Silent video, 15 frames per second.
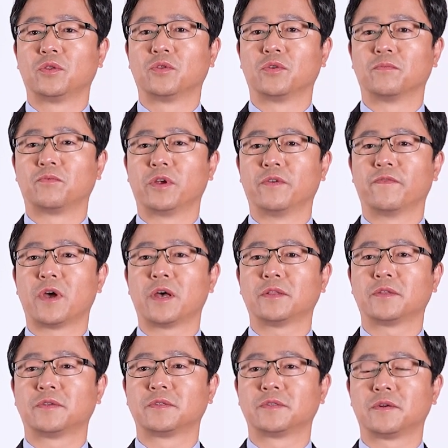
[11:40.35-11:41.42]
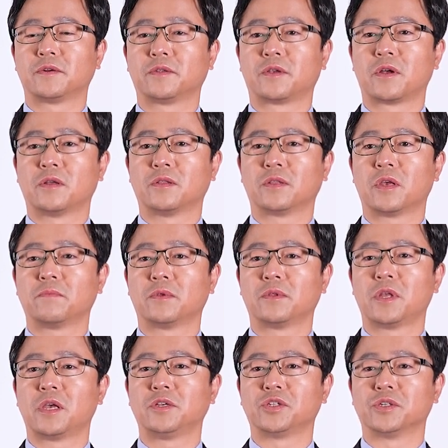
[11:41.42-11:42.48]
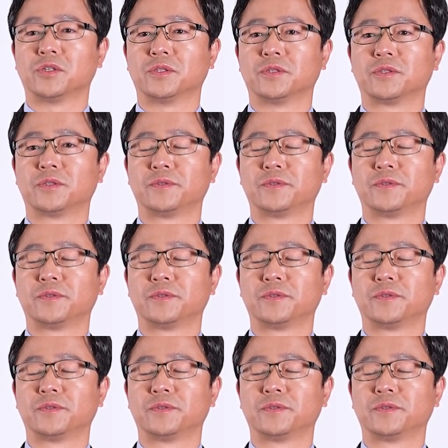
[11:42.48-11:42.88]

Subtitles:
to prevent soot contamination.